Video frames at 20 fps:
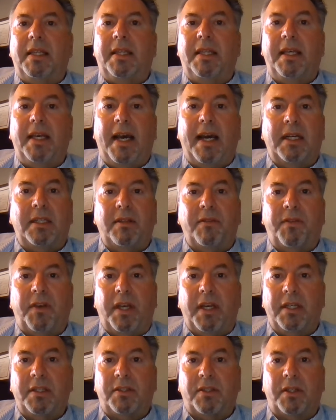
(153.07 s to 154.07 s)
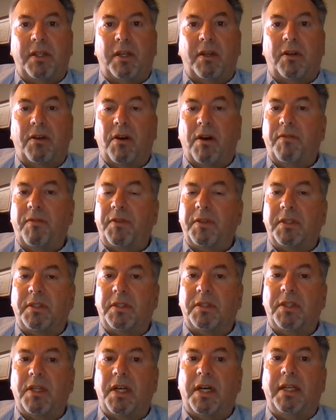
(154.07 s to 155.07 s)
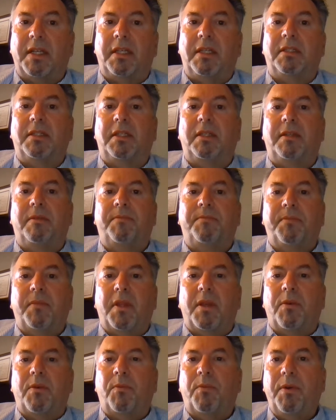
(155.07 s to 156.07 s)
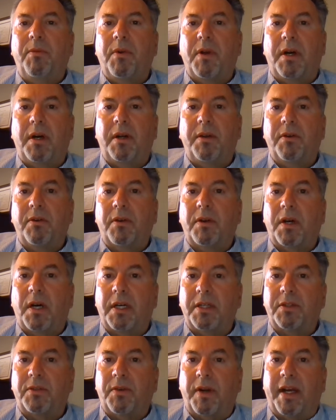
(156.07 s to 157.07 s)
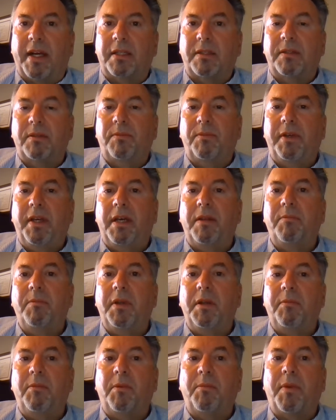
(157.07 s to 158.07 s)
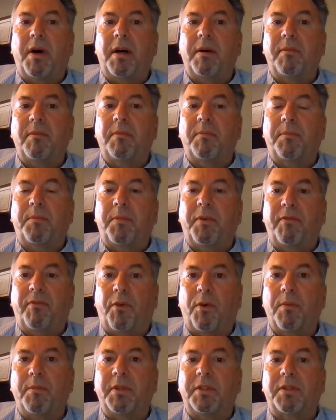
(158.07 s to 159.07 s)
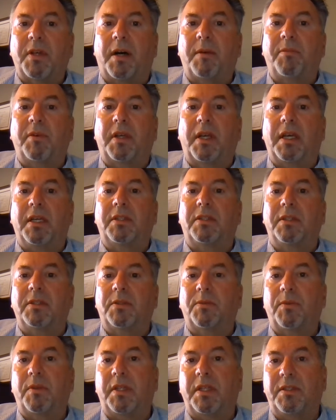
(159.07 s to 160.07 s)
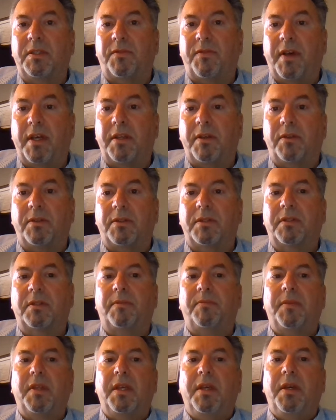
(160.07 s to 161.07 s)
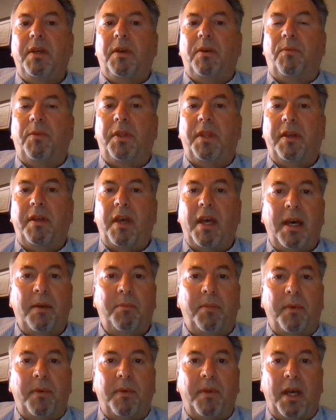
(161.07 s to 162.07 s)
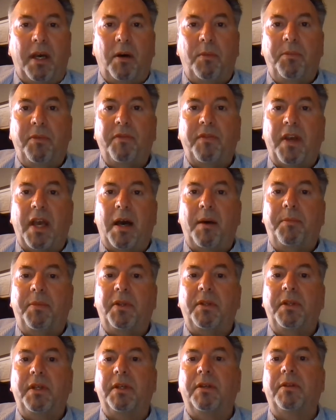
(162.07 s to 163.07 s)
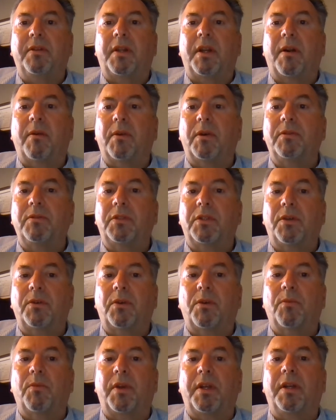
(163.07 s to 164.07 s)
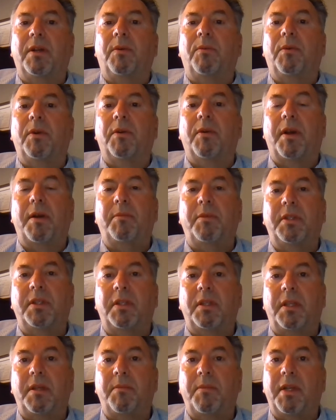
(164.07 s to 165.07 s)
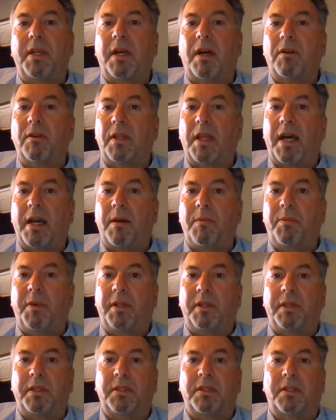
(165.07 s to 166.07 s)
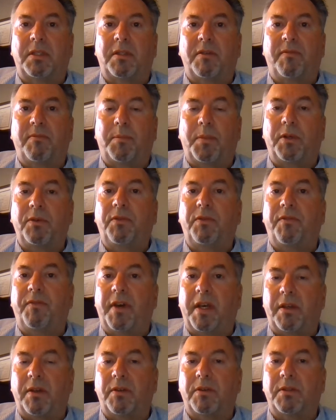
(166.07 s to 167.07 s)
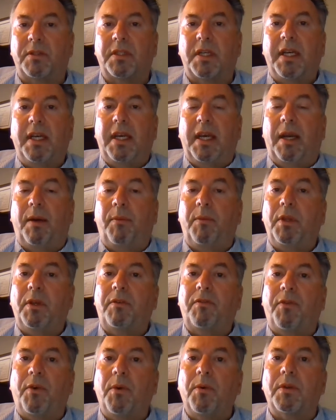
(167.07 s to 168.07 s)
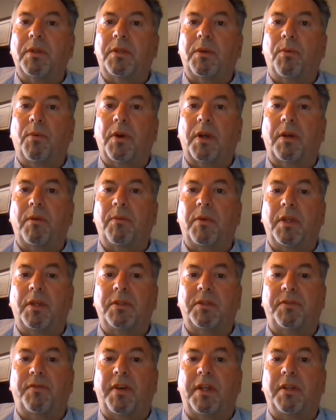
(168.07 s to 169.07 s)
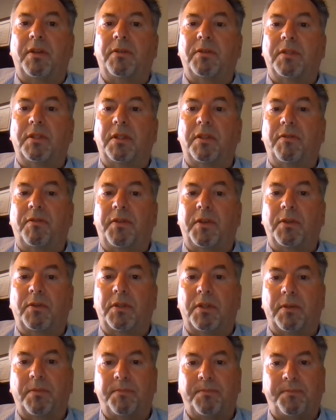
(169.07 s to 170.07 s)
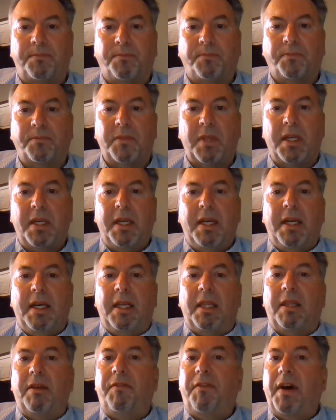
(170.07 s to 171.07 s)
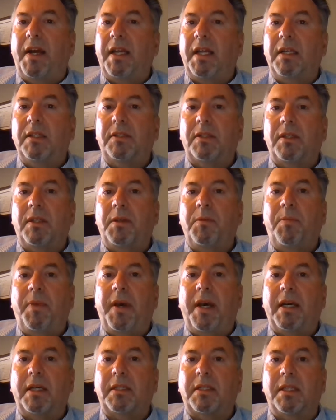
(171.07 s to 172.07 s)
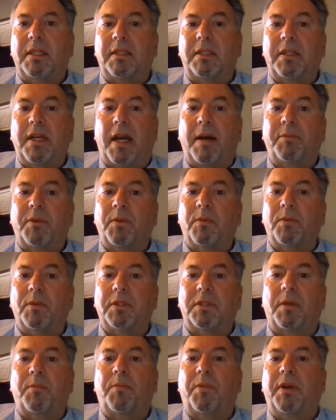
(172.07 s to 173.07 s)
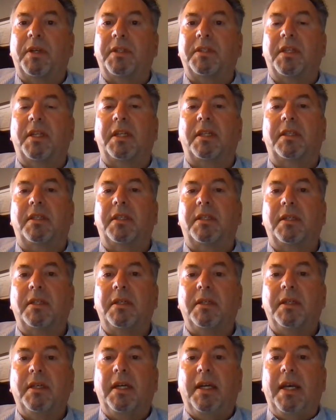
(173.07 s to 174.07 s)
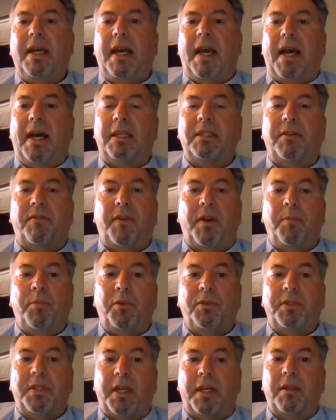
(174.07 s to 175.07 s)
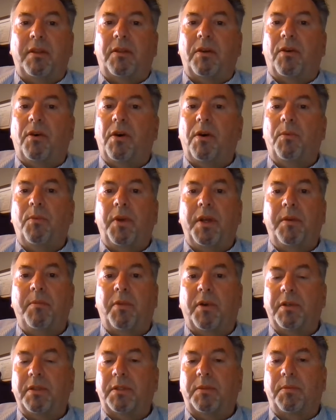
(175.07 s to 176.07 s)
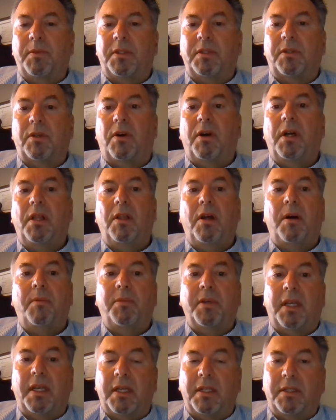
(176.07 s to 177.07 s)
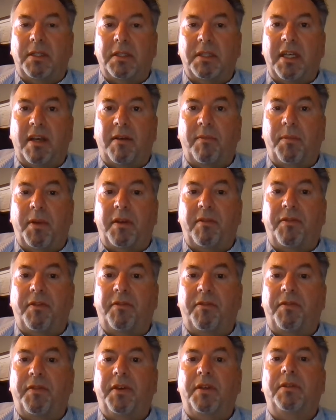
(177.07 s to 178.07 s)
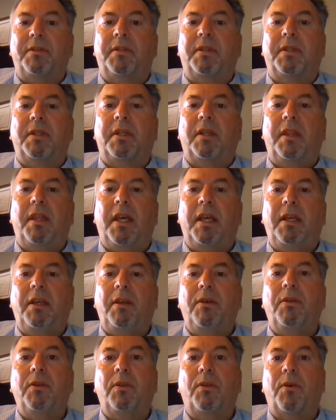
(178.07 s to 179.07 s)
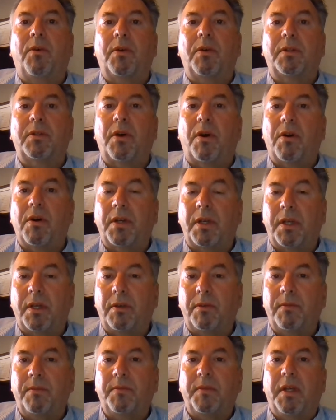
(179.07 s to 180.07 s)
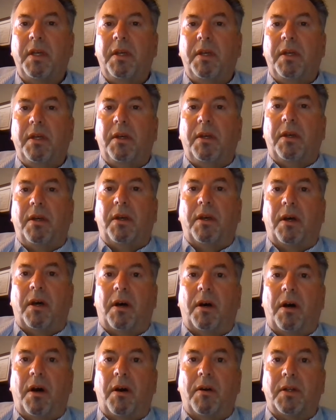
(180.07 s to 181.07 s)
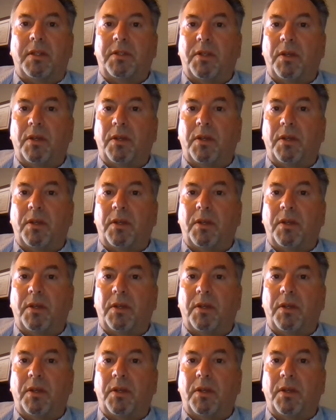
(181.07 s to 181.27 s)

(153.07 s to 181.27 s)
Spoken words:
The act of canceling a conference is not easy. We were under contract. We had minimum performance obligations with these venues. With the help of Capitol Hill and our own Joe Garino, we were able to limit our liabilities to both venues, and we look forward to working with those venues in the future. The financial impact to the chapter was unprecedented. As of April 10th, all reimbursements, all obligations have been fulfilled. Thank you to Laura Tardio, our